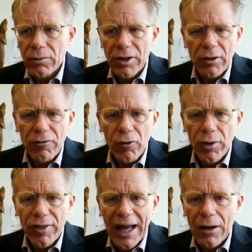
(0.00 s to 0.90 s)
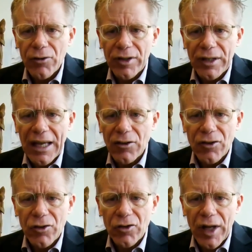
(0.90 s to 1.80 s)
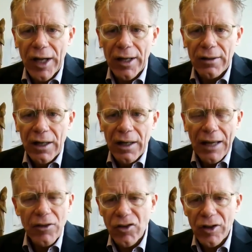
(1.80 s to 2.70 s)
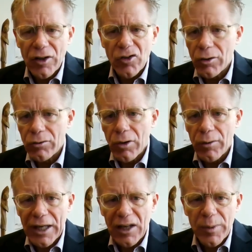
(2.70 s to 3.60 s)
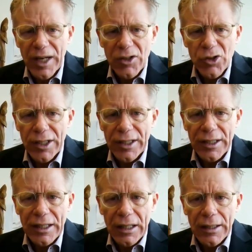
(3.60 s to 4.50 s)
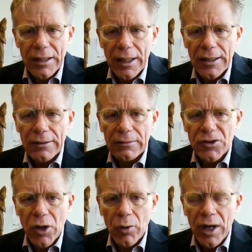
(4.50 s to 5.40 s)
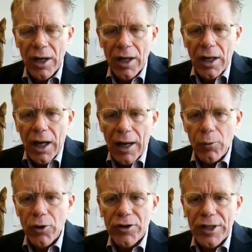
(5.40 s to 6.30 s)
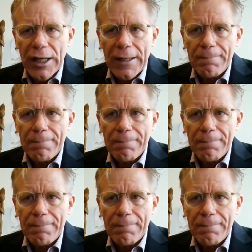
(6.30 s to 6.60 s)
nearly 4,000 cases, and this thing is still growing exponentially in Italy. So I would,